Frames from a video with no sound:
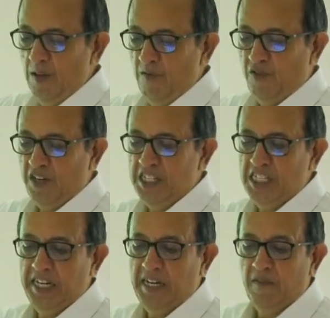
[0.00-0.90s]
for
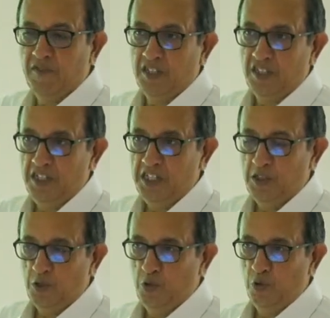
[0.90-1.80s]
angina after surgery.
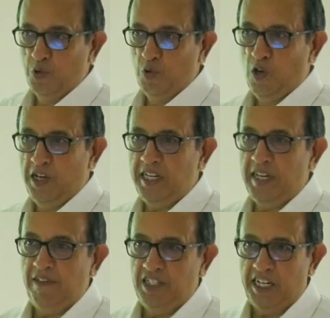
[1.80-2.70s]
So those who already
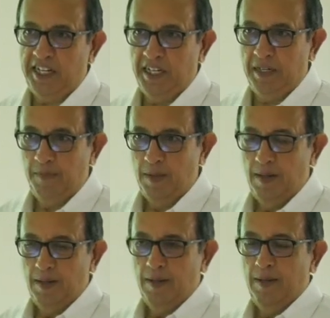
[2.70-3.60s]
have angina,
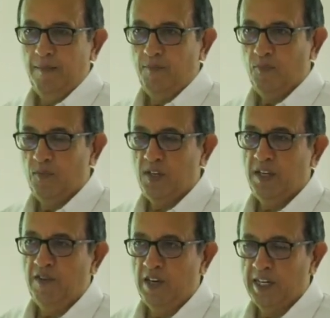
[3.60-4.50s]

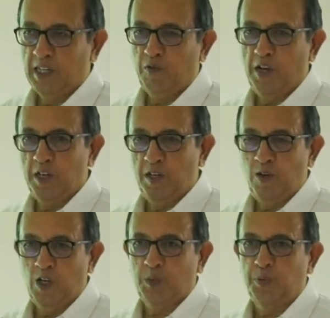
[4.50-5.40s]
they will require
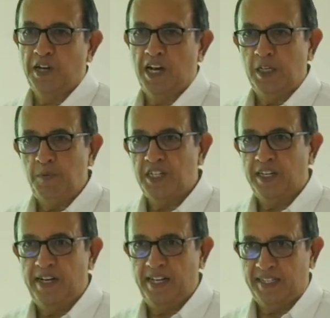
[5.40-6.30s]
hospital
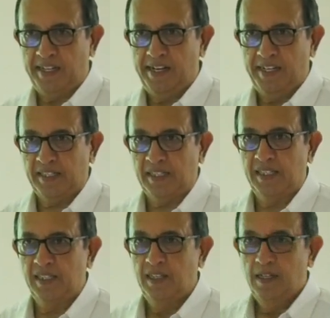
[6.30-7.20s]
admission less and
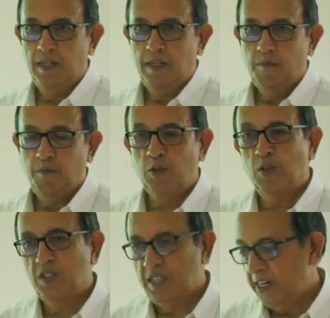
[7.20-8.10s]
less
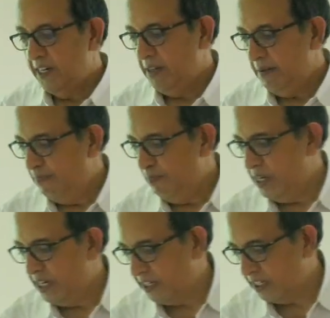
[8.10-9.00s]
because they had a
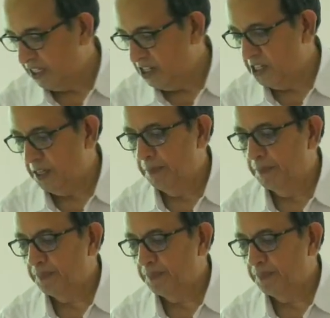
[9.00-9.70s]
bariatric surgery.